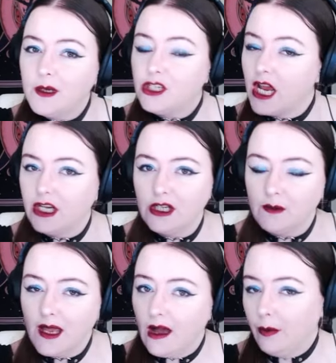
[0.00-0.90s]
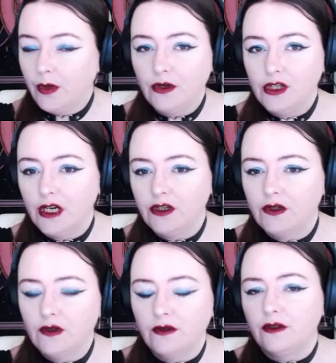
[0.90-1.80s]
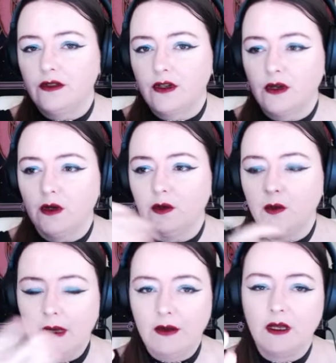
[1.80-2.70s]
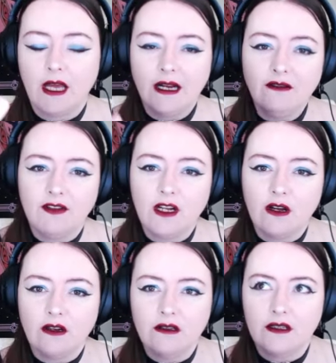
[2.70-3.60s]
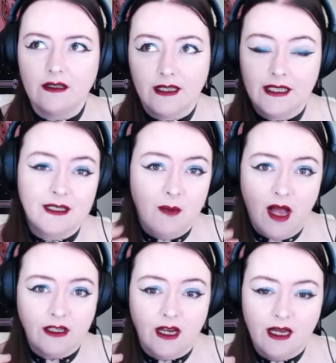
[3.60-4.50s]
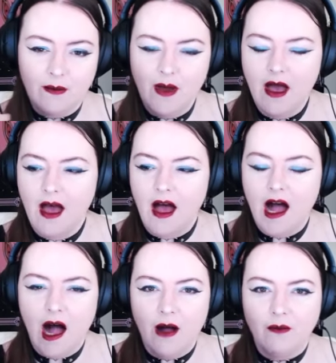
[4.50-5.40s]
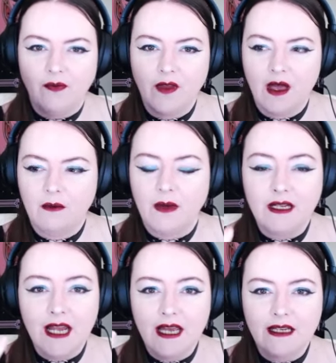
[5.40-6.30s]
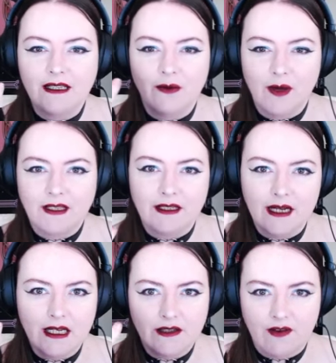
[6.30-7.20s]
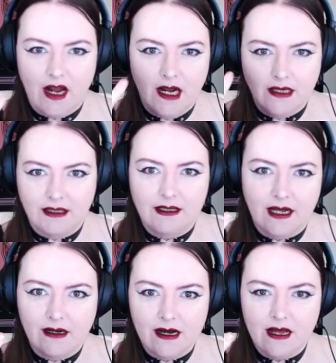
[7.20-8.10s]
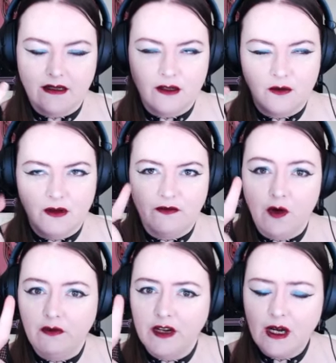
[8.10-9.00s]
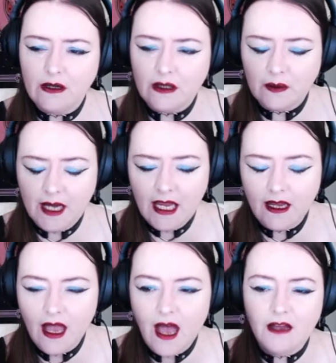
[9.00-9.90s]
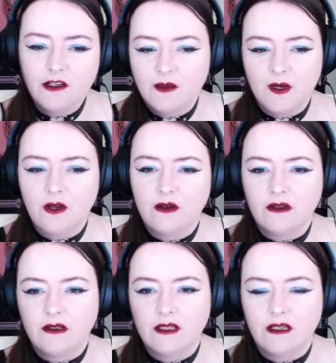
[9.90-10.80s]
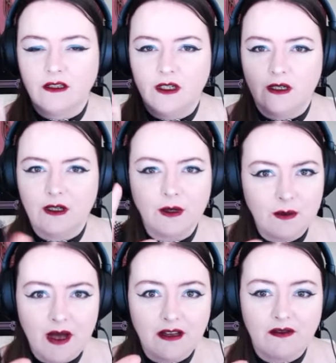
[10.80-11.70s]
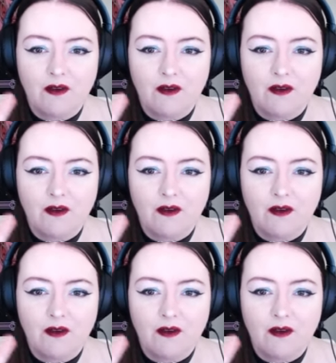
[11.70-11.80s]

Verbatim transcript: be changing my upload schedules. So we'll be getting videos. This is my time. Um, Mondays, Wednesdays, Fridays, and Saturdays. So it'll be four videos a week, just because doing Path